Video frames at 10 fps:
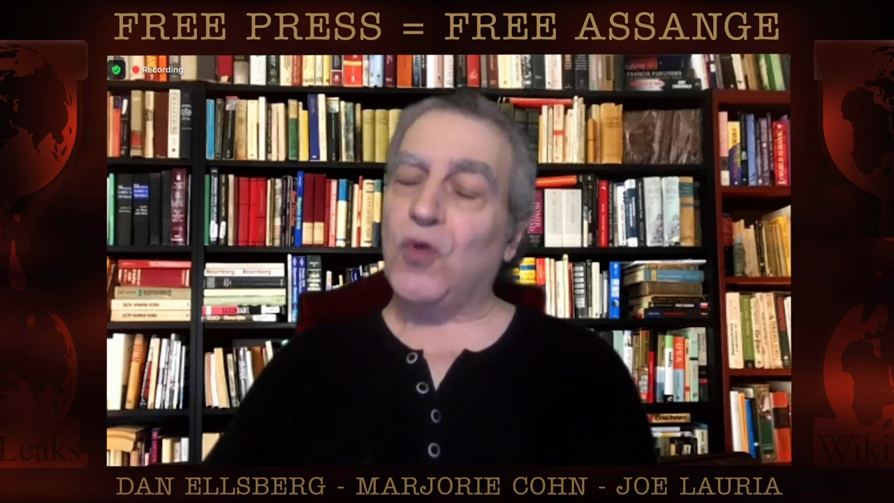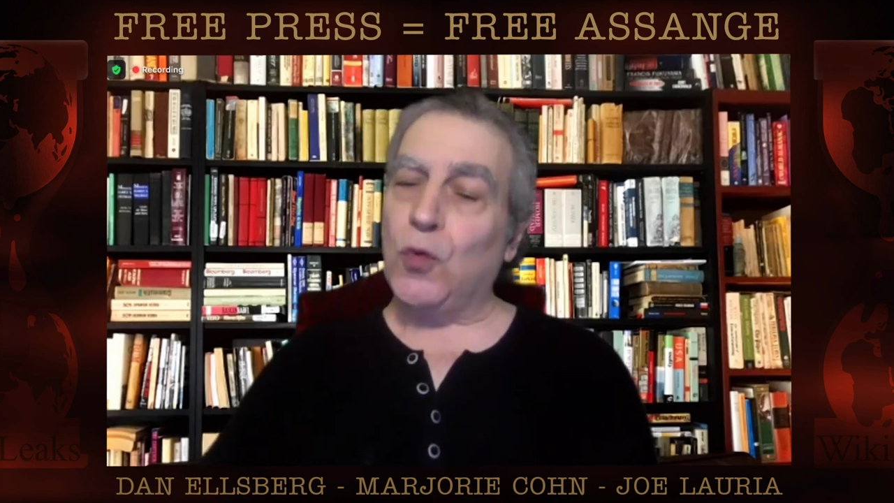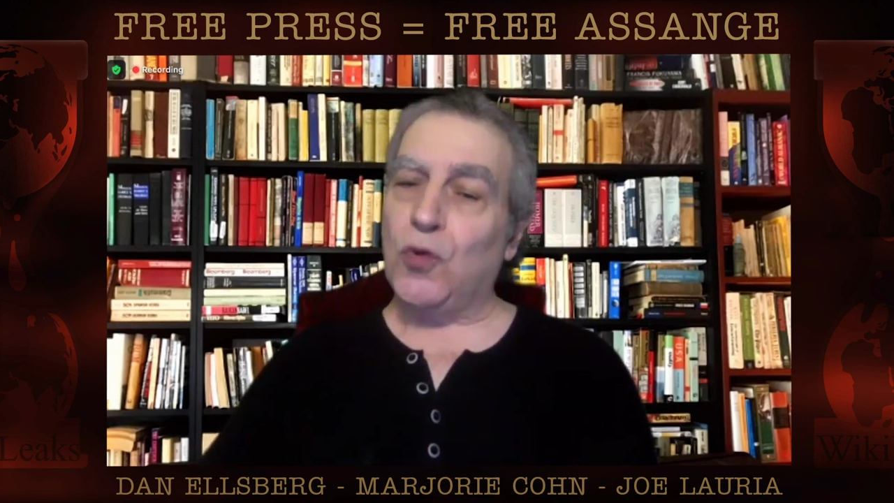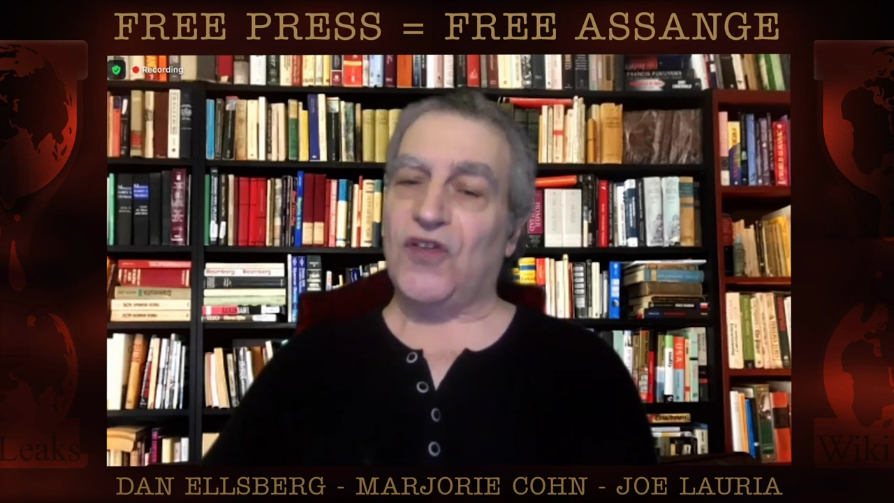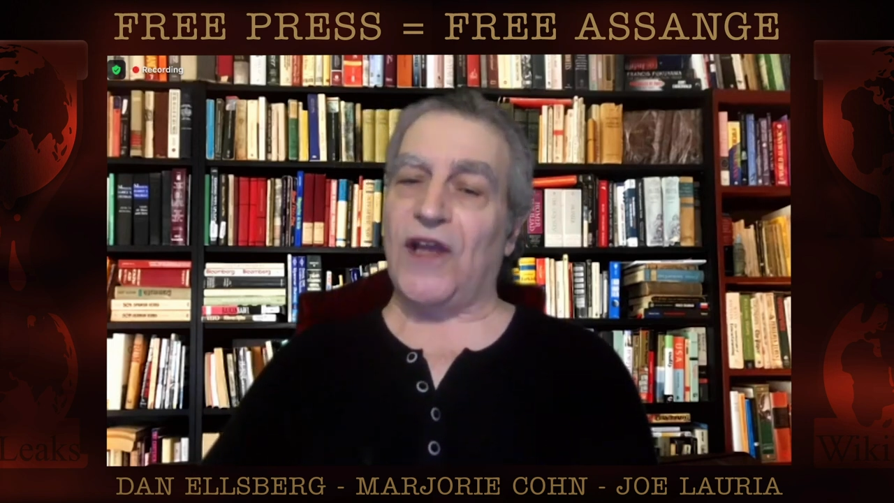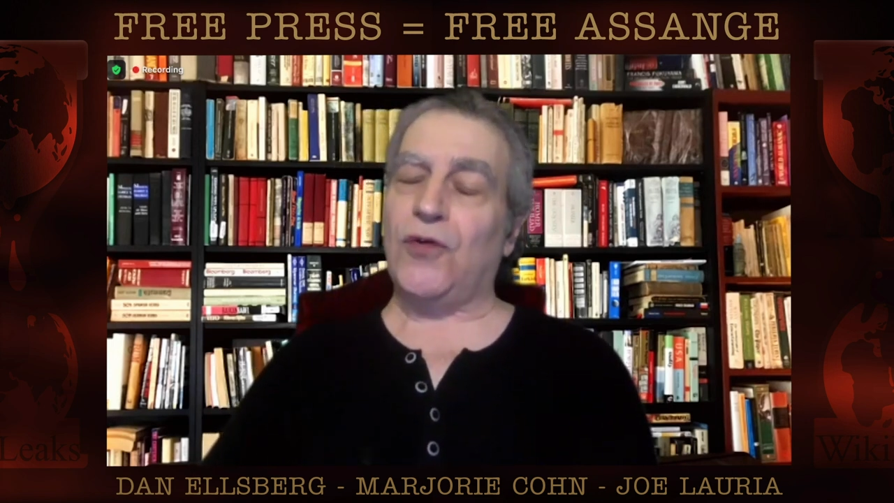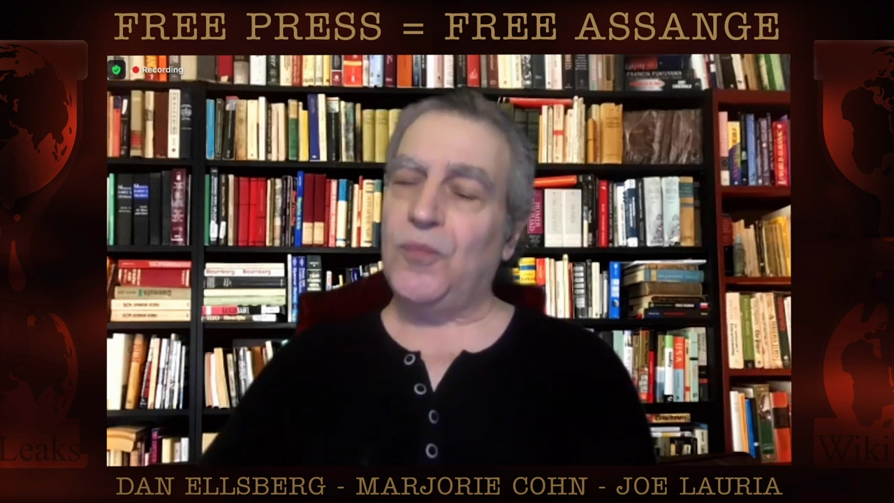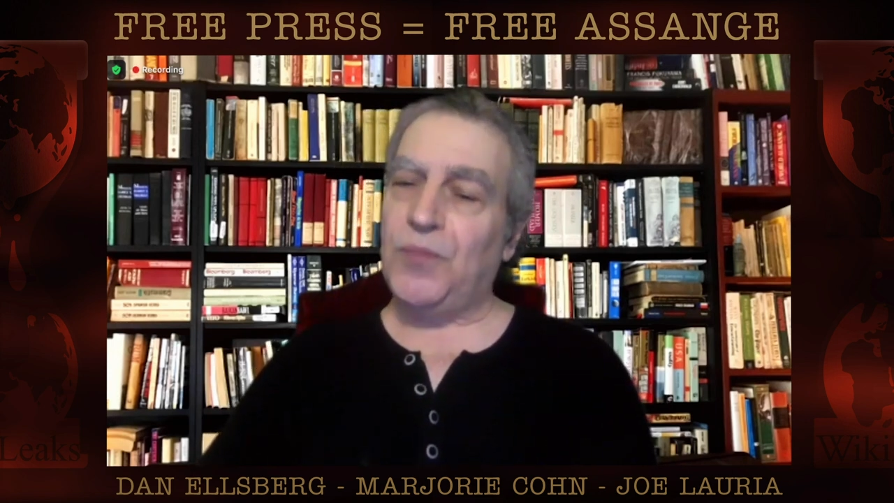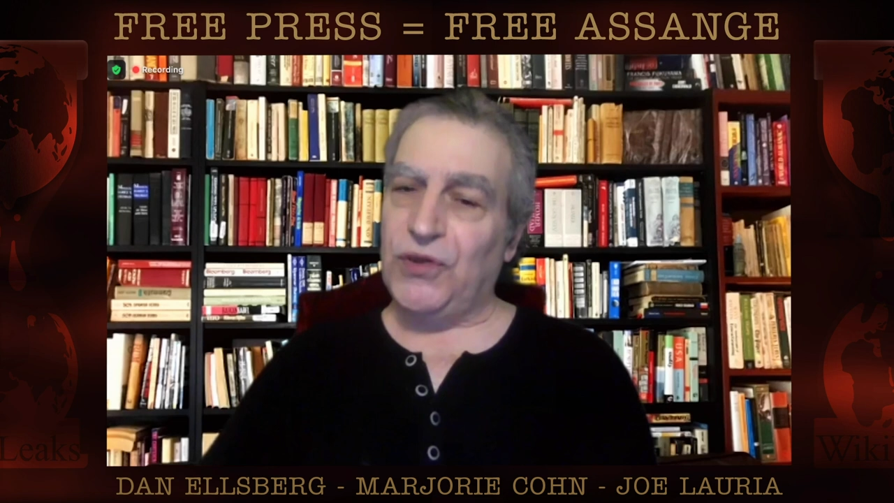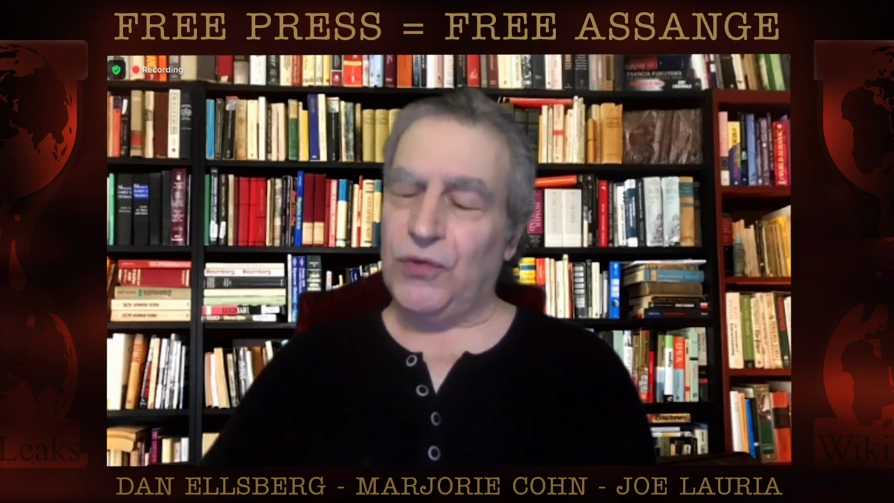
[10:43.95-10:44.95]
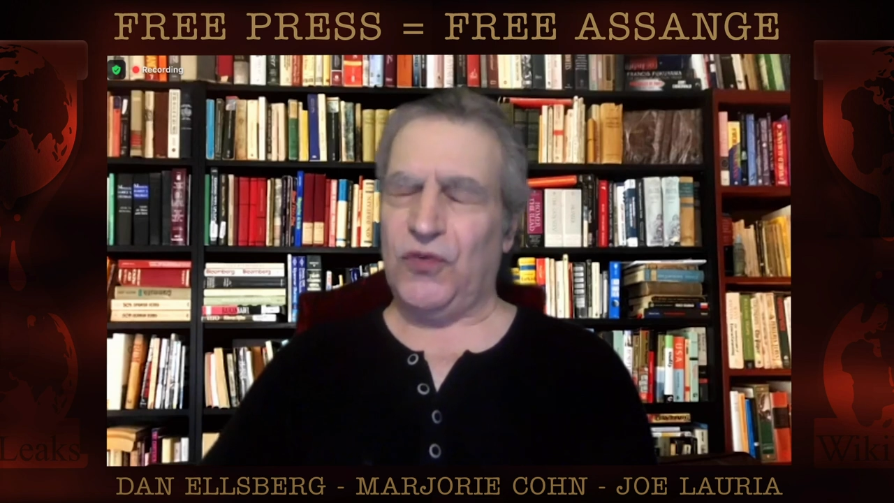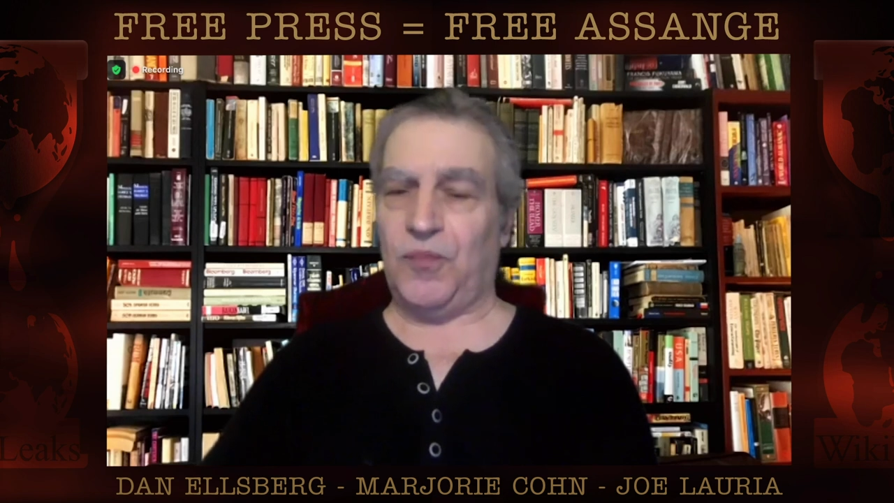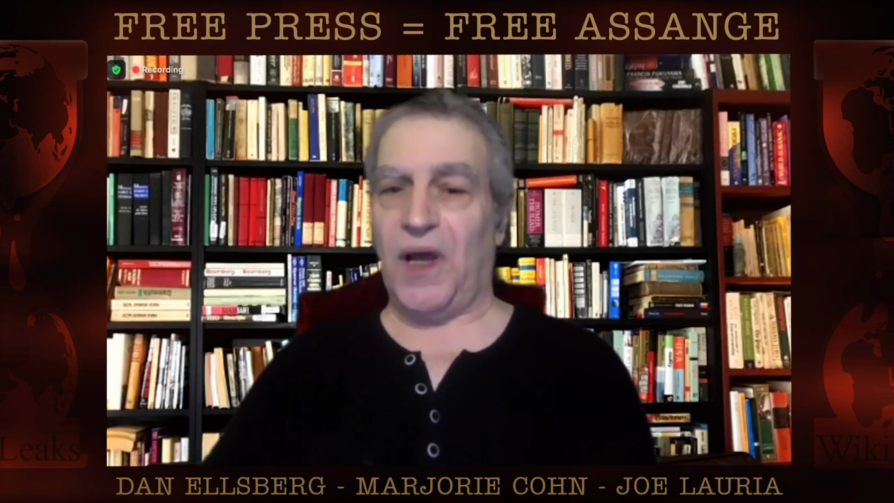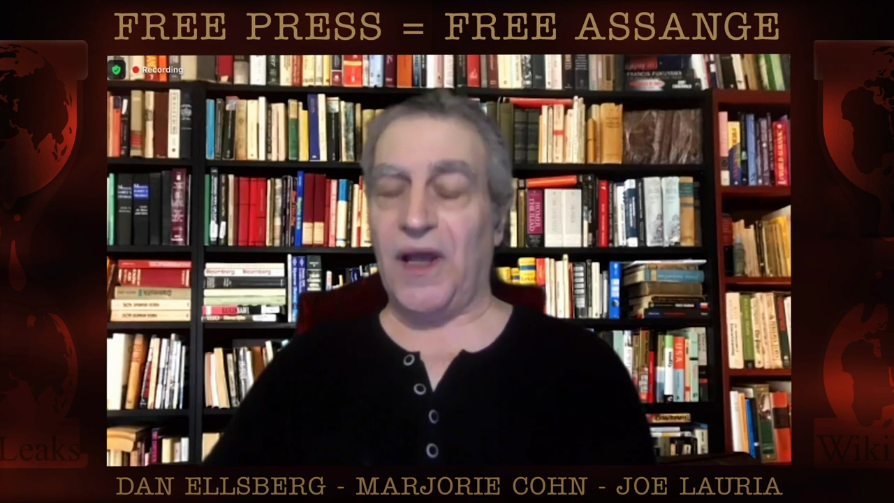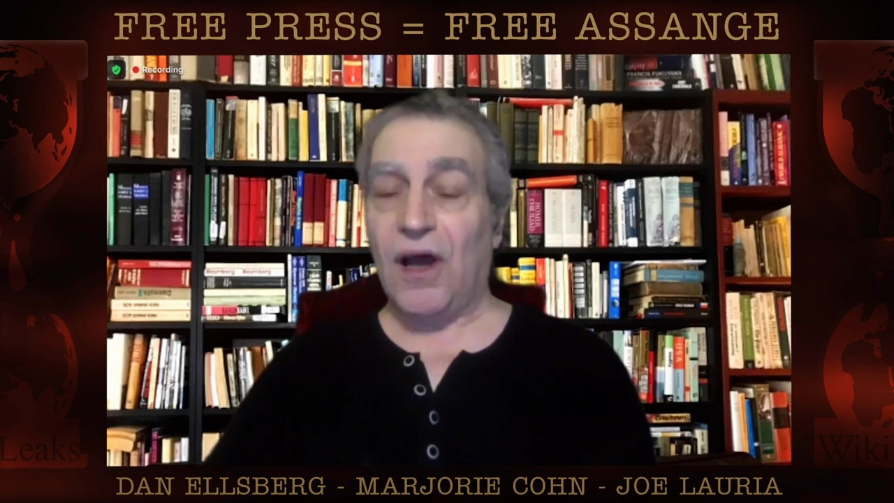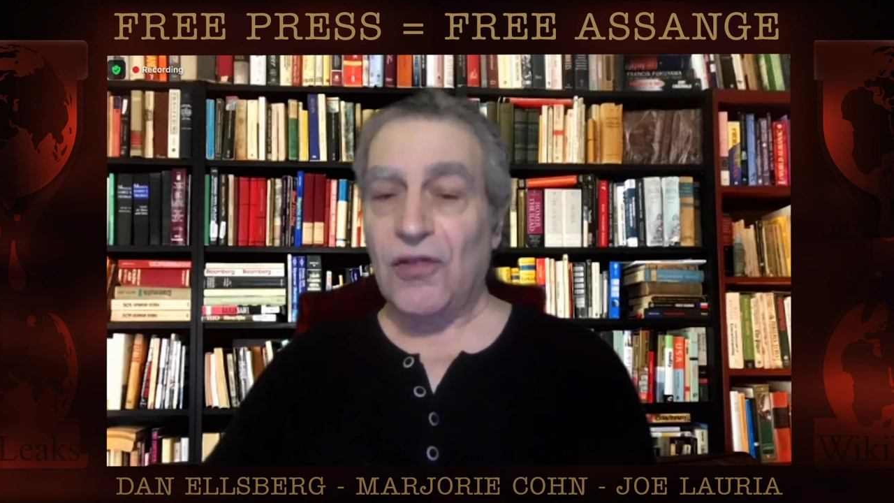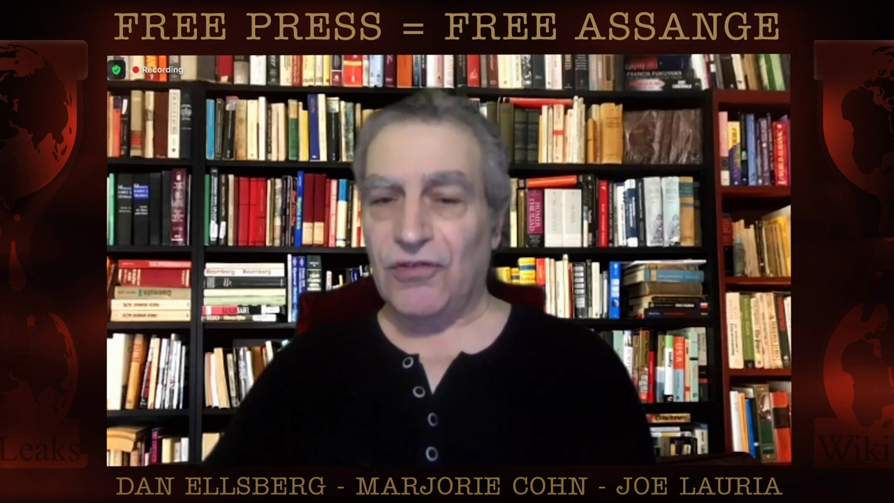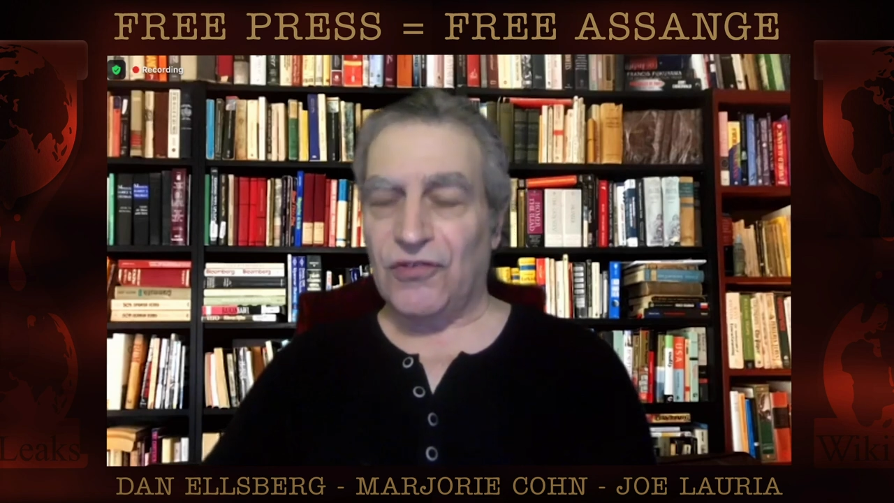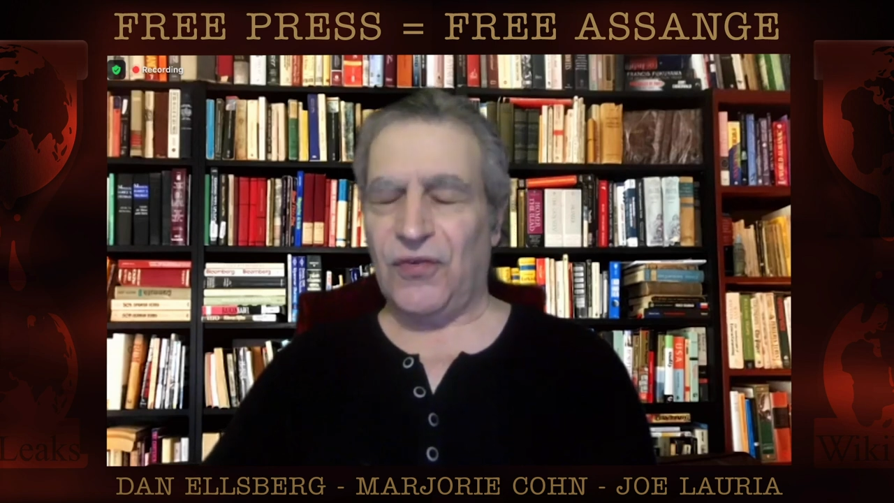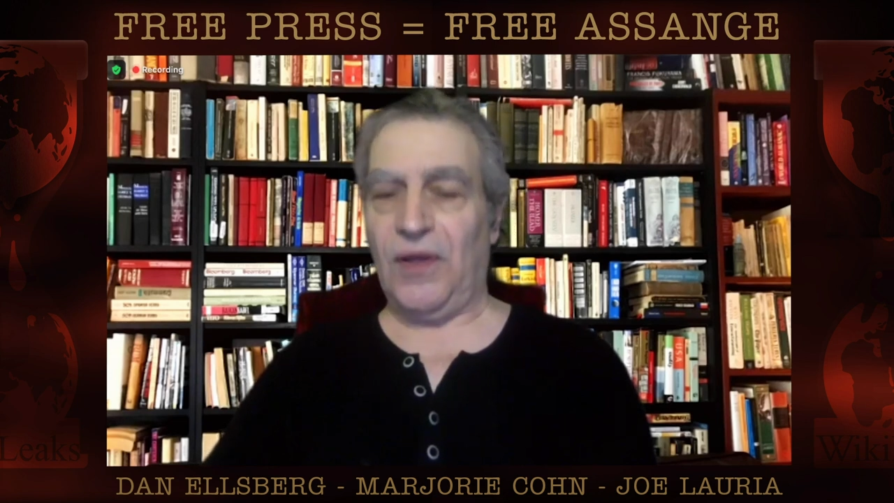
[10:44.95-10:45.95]
tools that could be used by
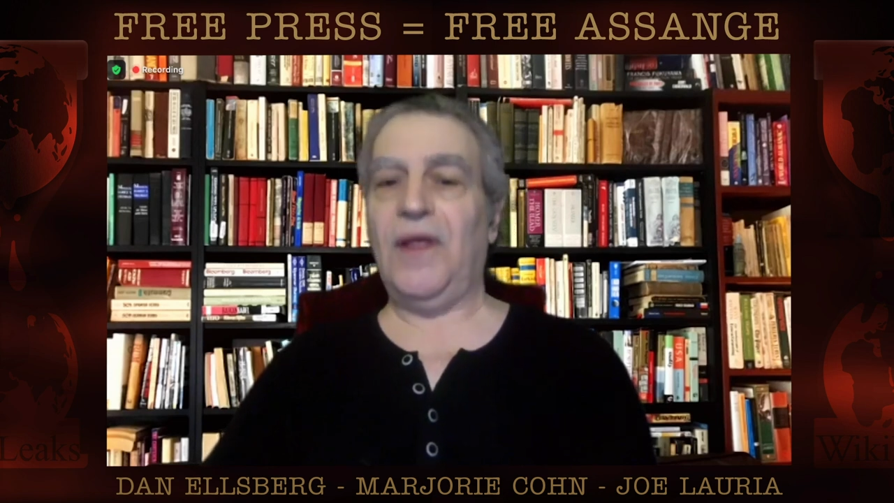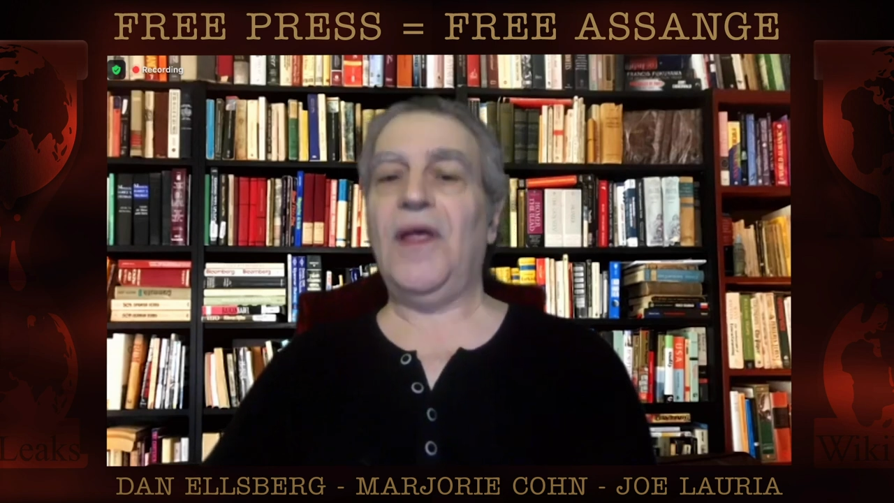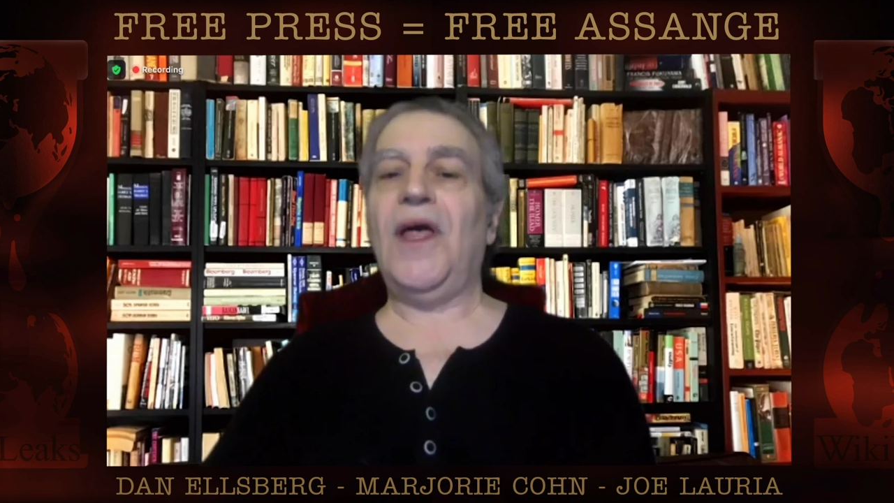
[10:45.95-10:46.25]
others.